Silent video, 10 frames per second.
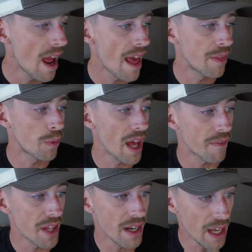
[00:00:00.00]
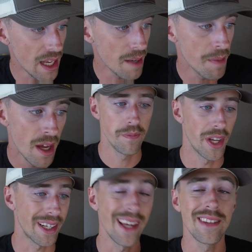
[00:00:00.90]
And then we have the name.
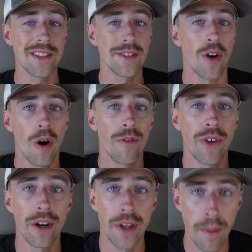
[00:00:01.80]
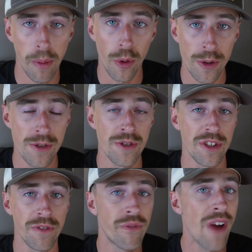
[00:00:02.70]
Again, this is all very important,
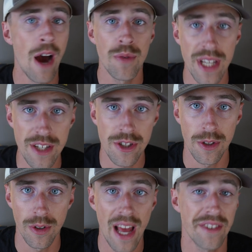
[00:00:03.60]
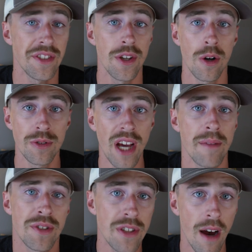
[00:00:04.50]
just foundational SEO
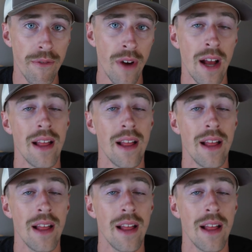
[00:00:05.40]
type stuff